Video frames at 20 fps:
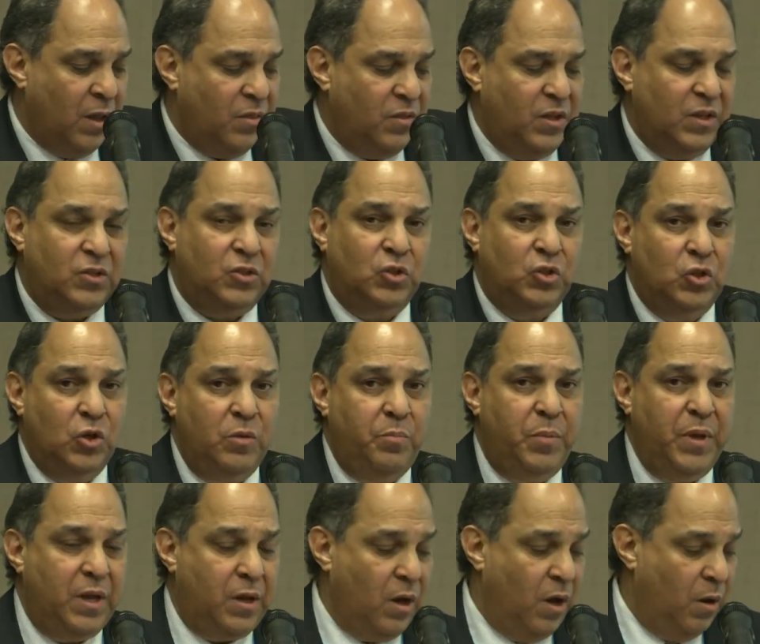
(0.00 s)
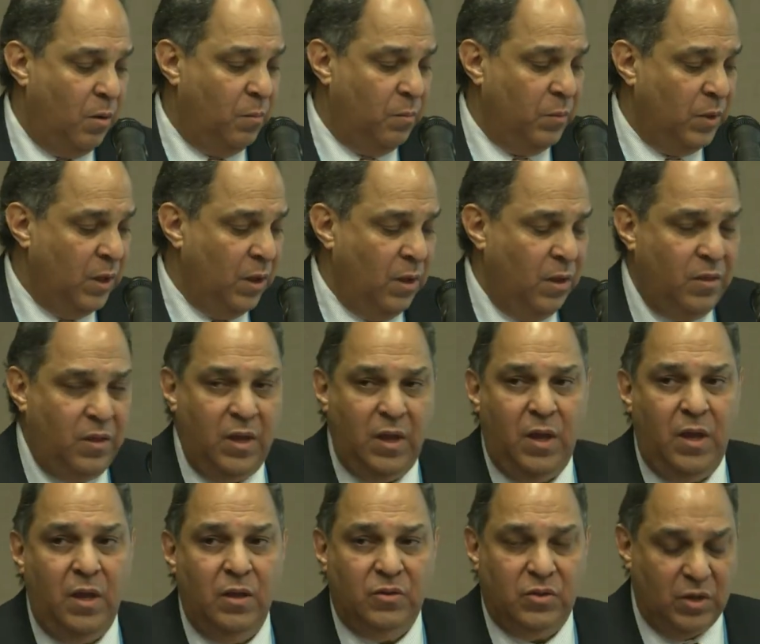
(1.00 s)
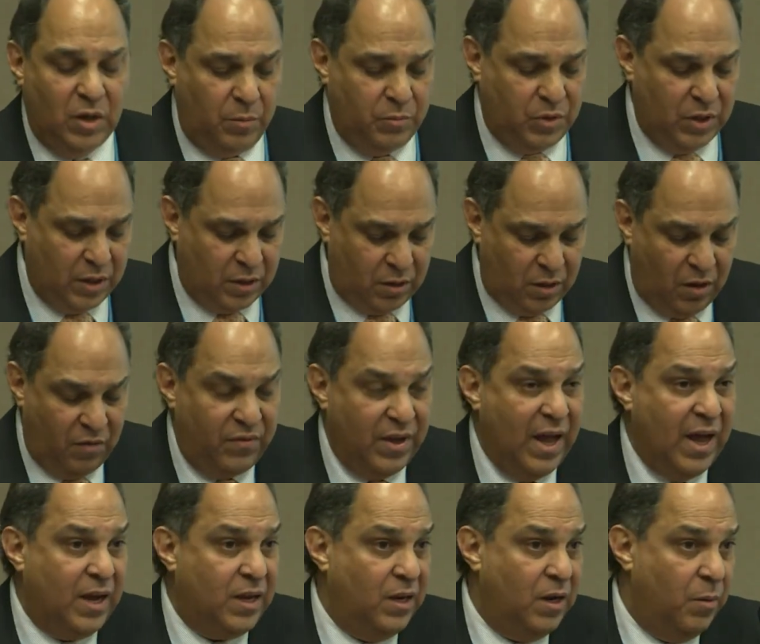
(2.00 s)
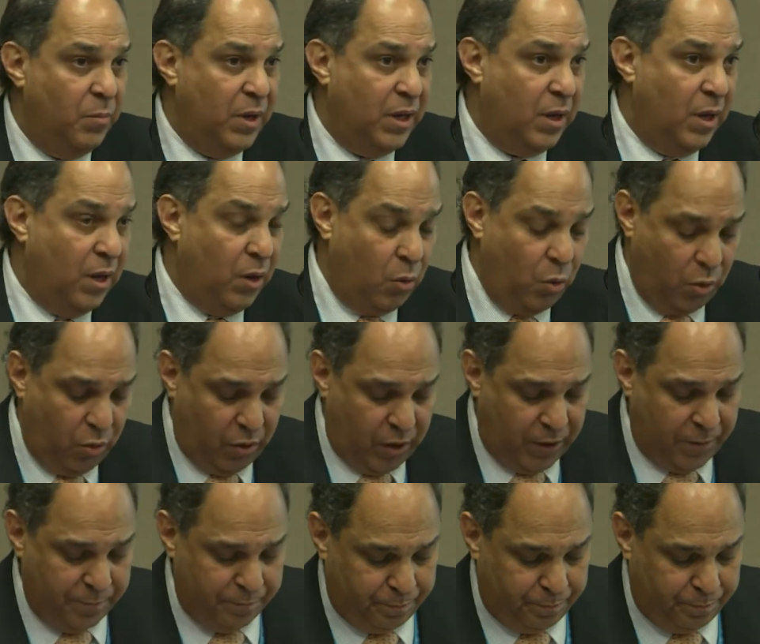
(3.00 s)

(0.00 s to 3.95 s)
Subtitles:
This should become the subject of academic inquiry.